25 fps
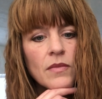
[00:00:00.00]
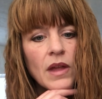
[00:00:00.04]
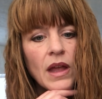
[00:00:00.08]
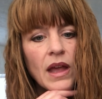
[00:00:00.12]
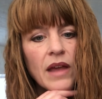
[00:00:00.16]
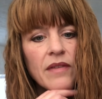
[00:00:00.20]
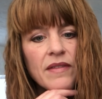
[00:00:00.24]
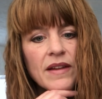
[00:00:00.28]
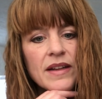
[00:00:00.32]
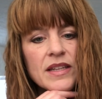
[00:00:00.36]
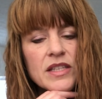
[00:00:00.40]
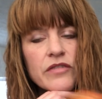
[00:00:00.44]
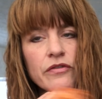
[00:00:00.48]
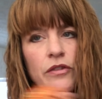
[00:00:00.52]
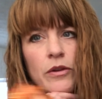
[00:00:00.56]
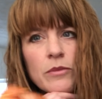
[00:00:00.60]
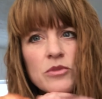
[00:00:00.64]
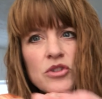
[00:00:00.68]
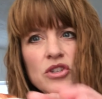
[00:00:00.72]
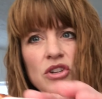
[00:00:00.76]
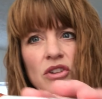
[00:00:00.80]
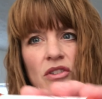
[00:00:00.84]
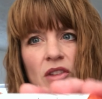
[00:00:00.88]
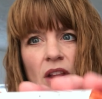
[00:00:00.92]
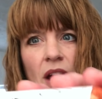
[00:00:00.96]
and that's from
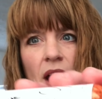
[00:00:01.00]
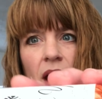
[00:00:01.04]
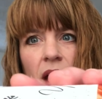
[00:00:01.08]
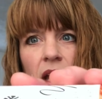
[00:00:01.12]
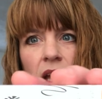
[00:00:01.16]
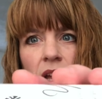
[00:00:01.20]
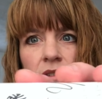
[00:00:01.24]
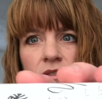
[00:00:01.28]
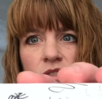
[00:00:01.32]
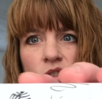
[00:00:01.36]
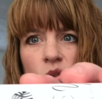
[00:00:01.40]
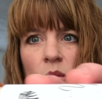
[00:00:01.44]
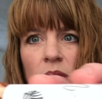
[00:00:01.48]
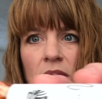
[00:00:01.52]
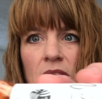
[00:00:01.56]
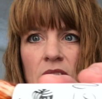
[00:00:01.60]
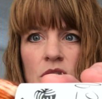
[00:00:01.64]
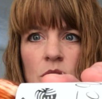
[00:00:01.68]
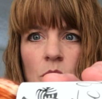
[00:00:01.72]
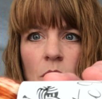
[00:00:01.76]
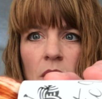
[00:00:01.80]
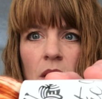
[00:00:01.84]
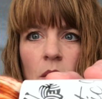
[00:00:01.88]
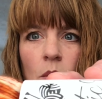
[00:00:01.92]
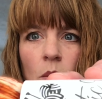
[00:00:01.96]
July of
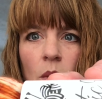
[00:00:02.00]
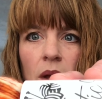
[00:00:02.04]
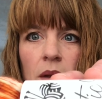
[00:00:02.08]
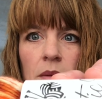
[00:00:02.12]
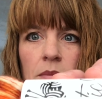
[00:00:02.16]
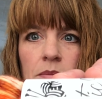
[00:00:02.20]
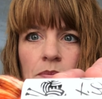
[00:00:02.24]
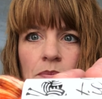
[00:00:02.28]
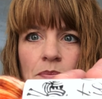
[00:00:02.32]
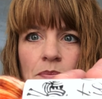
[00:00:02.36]
2021.